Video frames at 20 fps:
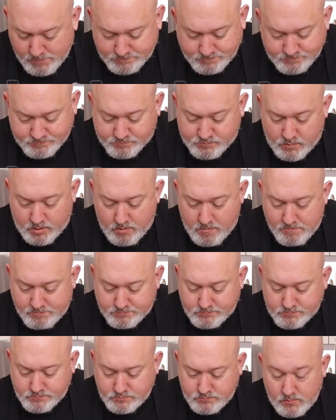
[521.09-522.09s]

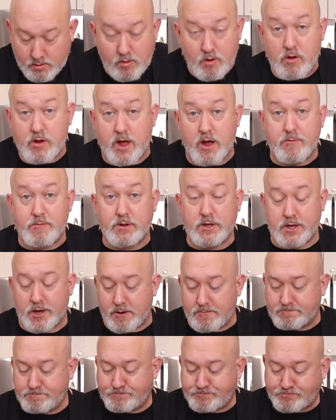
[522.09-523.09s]
Oh yeah, really good.